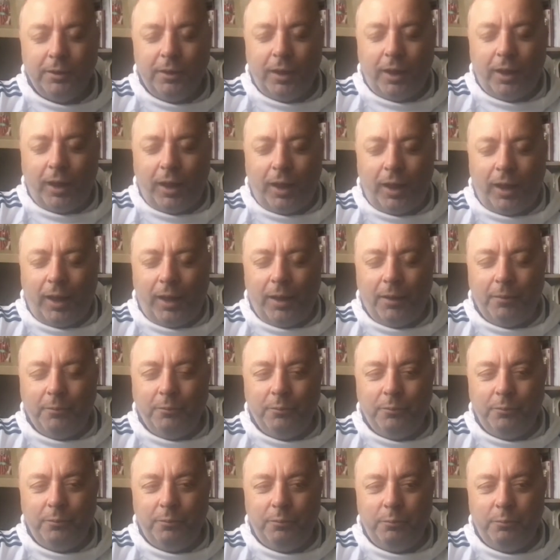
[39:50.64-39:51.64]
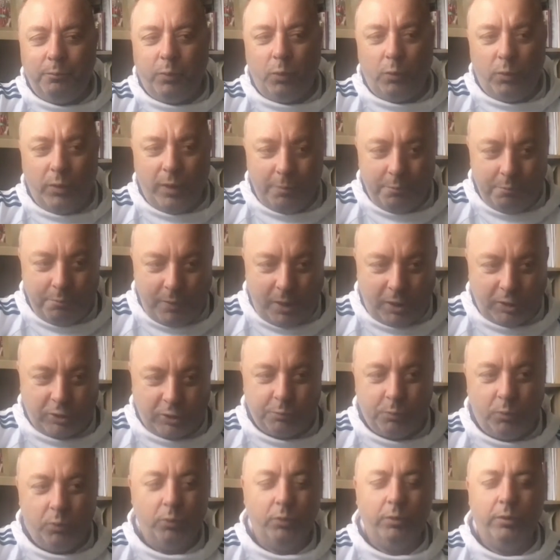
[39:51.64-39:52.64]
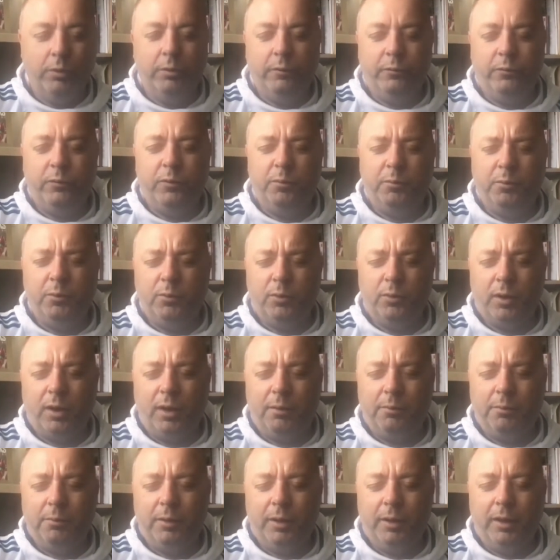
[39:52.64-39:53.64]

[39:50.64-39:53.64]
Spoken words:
but but we're much more than a football club.